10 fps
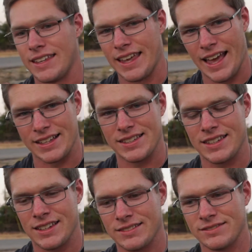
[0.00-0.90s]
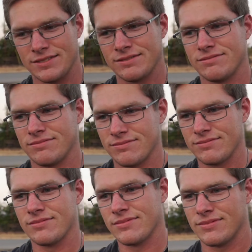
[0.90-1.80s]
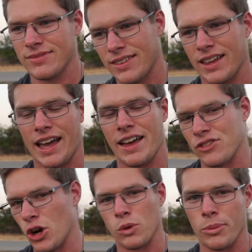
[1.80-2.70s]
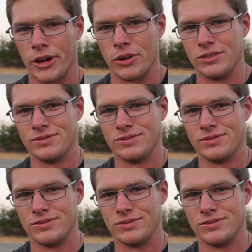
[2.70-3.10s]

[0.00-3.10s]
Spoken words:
Yes. I have no rebuttal.